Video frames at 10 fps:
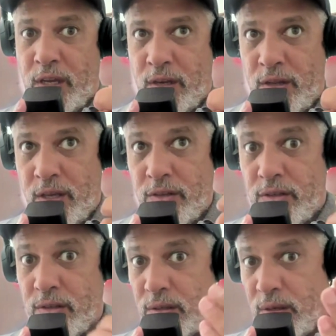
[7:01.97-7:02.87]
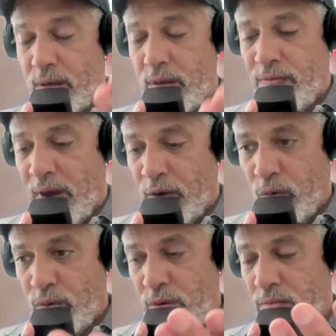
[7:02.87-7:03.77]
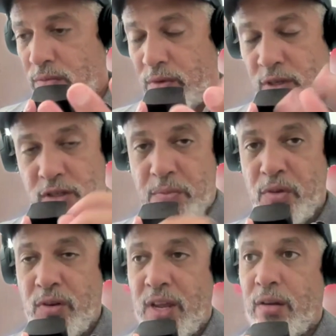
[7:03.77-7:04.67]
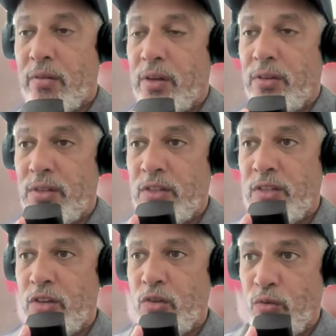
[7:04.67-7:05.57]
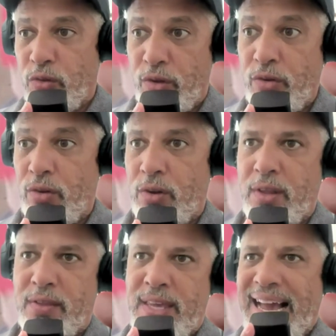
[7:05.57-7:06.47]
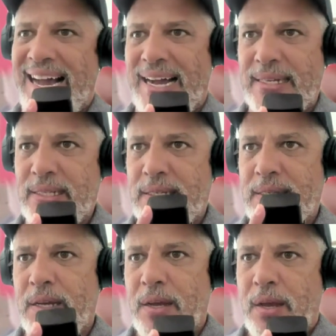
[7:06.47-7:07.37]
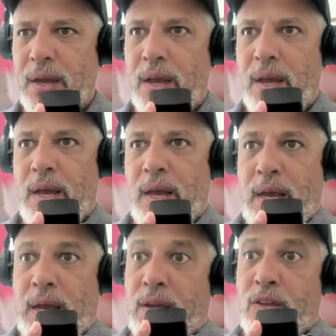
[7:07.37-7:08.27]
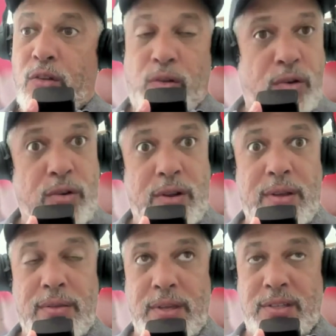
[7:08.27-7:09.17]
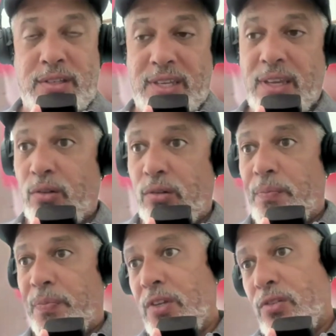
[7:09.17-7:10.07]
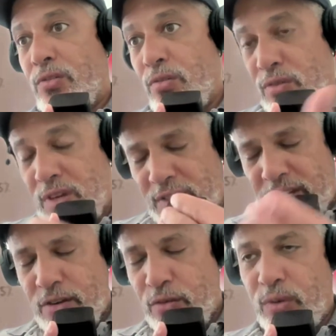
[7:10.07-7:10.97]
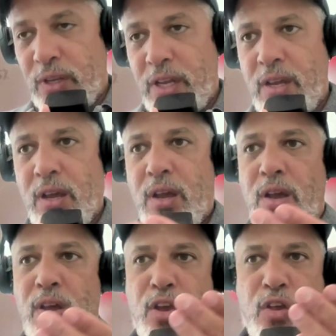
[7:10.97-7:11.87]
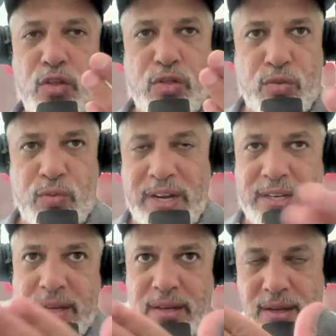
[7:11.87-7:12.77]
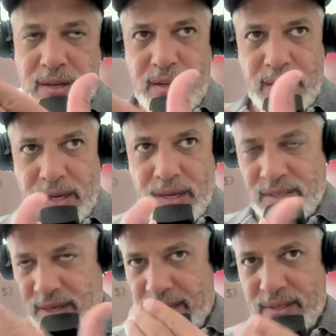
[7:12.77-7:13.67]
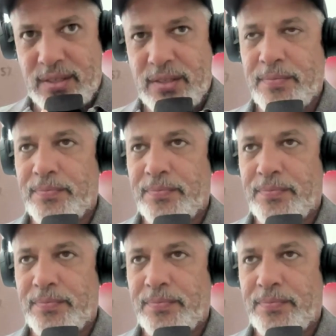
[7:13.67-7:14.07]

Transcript: in these these community areas, is that you learn the art, you learn the skill to continually threat assess,